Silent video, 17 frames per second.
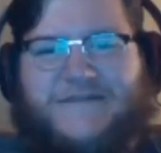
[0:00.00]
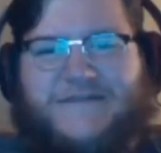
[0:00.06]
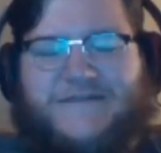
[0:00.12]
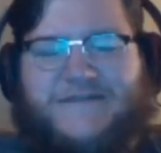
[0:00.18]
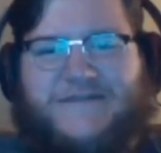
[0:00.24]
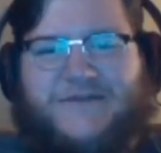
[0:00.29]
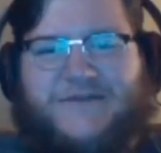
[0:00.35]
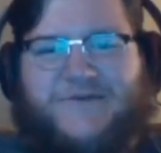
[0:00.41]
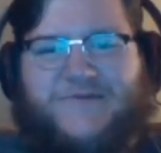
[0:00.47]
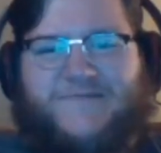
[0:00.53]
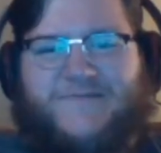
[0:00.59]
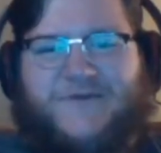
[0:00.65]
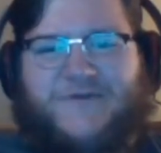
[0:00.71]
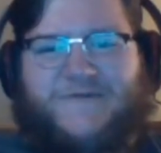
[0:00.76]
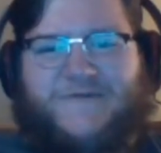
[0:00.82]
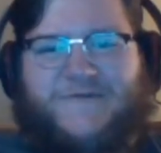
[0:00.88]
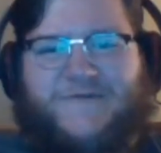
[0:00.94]
so
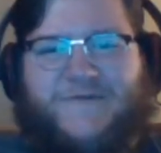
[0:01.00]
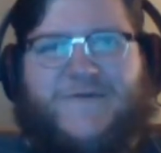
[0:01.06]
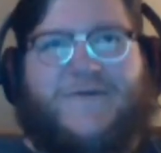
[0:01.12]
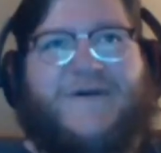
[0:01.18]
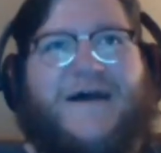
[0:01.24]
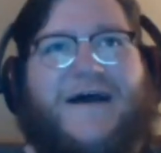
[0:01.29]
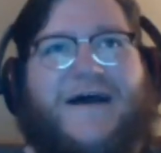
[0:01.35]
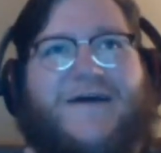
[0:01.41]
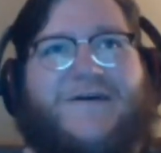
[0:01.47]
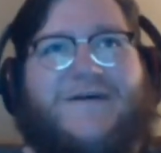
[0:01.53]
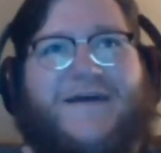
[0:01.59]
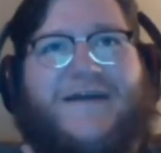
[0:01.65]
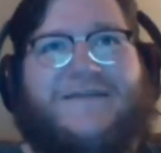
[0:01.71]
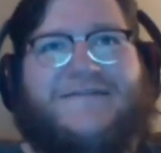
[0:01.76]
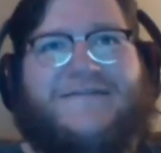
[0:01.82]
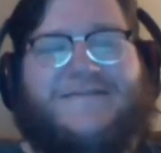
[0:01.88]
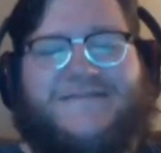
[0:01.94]
beautiful out
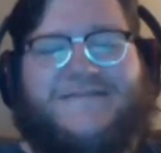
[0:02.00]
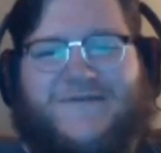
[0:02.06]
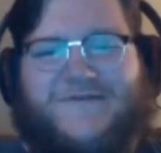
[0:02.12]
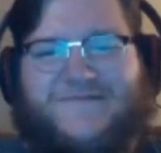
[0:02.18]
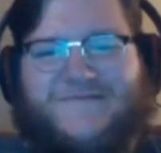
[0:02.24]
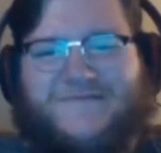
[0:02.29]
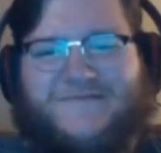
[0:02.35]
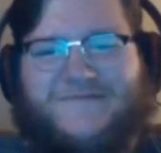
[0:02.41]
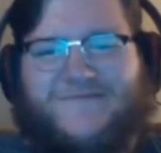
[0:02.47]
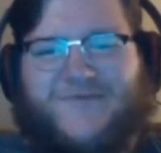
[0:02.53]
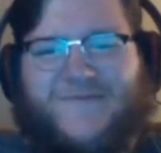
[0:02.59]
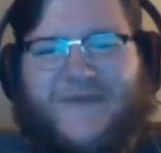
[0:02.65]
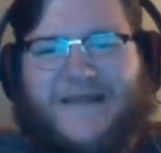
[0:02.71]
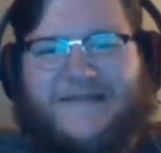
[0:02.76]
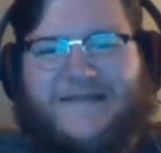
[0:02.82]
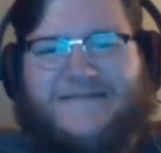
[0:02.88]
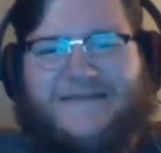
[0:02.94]
and so
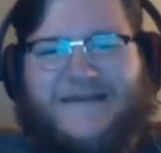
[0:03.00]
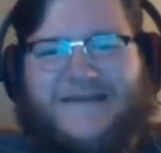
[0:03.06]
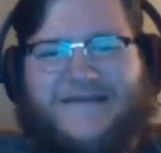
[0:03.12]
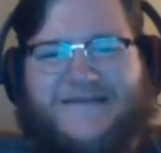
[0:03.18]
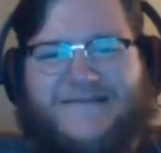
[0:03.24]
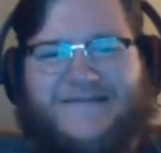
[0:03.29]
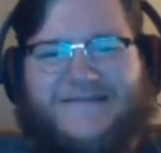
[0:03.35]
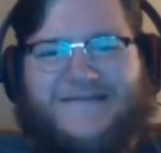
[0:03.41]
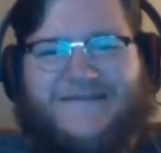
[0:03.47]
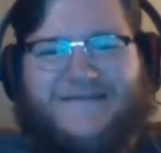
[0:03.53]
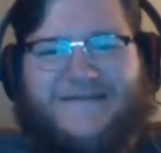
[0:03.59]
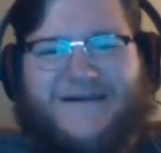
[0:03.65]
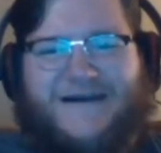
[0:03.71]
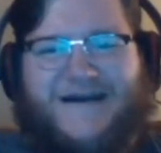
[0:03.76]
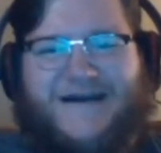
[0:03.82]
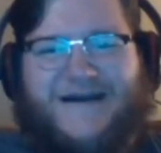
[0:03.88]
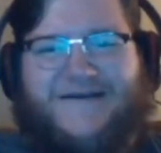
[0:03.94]
romantic.
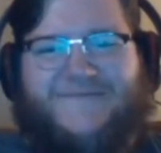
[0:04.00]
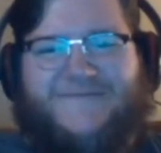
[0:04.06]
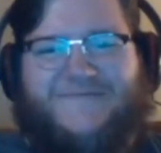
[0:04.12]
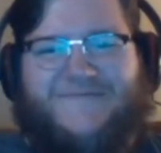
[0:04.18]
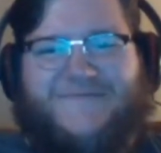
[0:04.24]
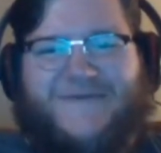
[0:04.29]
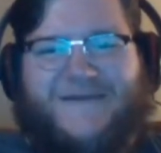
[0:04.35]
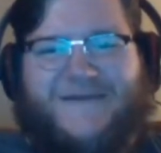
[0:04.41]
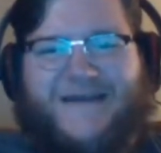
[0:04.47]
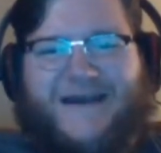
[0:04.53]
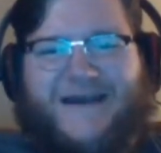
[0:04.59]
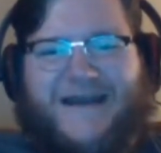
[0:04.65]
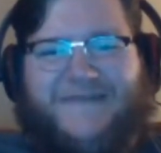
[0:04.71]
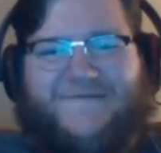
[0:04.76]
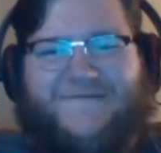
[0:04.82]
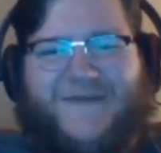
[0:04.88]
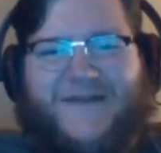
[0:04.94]

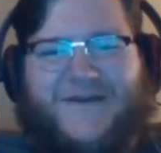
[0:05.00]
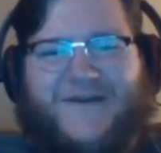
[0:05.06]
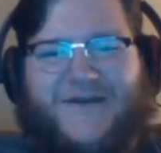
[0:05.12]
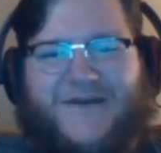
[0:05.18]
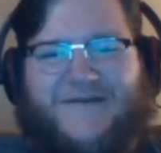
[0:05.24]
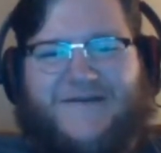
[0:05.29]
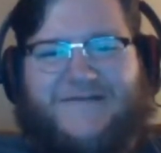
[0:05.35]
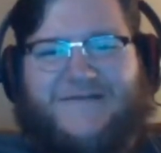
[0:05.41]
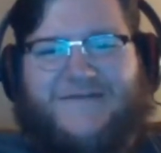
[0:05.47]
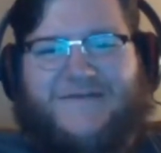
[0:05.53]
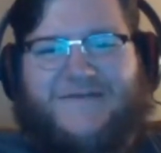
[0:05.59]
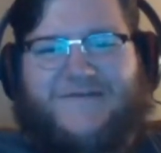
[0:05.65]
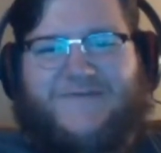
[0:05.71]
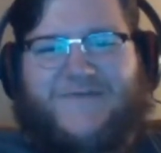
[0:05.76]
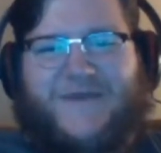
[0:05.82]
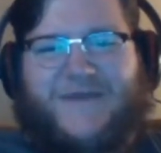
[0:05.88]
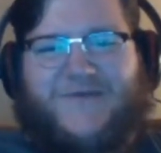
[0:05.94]
I figured
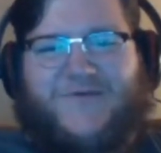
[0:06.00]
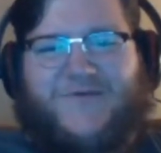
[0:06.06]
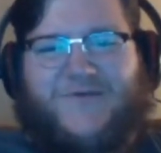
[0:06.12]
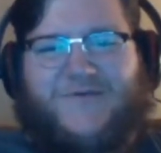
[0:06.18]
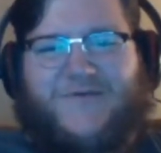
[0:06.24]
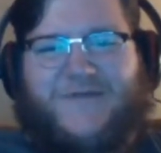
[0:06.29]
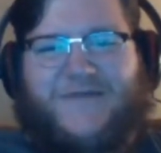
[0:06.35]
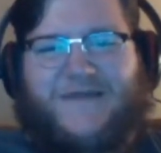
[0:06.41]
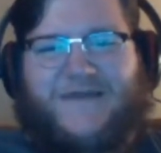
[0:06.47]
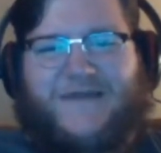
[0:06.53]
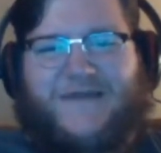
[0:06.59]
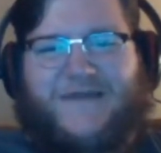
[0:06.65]
you'd be cool with it.